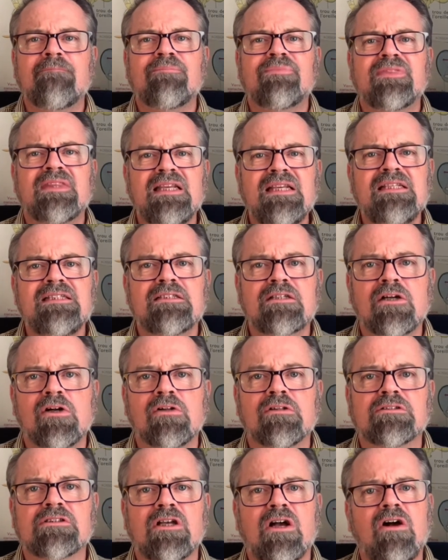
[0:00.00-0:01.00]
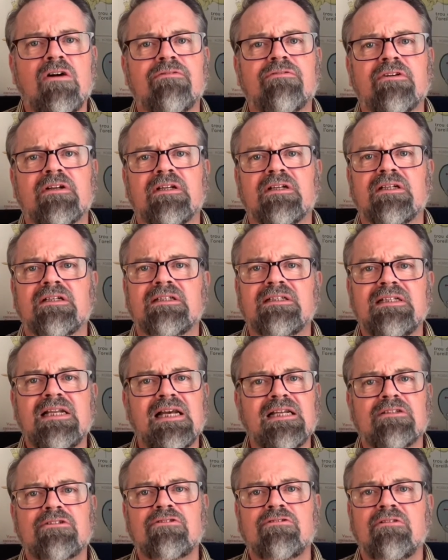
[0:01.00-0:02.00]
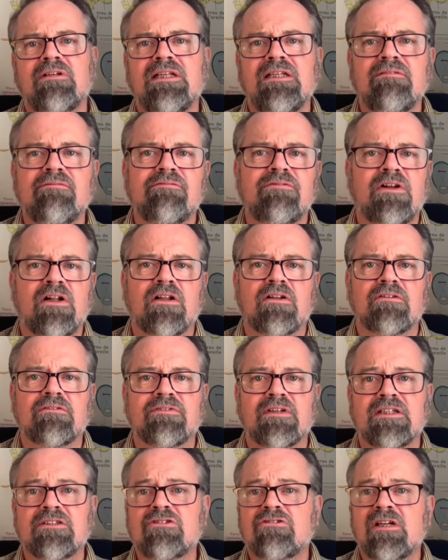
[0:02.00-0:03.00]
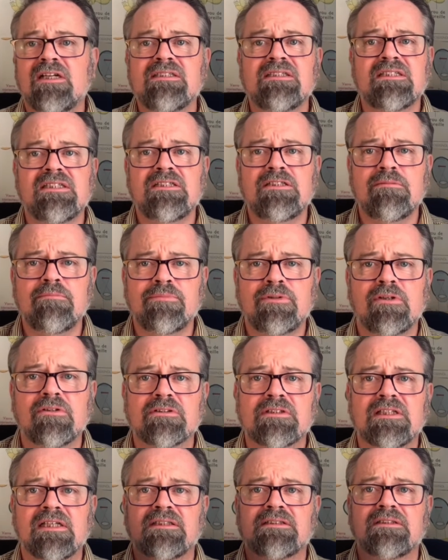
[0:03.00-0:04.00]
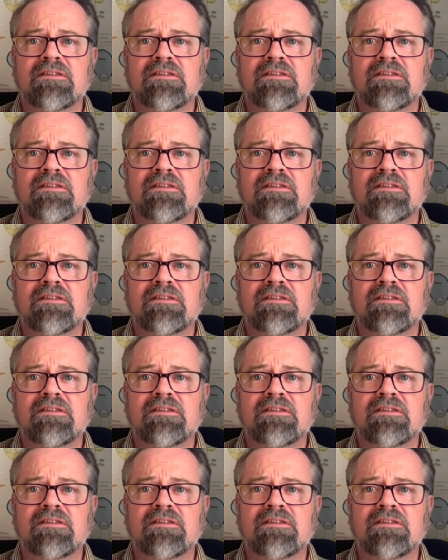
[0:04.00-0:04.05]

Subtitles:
These goals often naturally involve a transition process.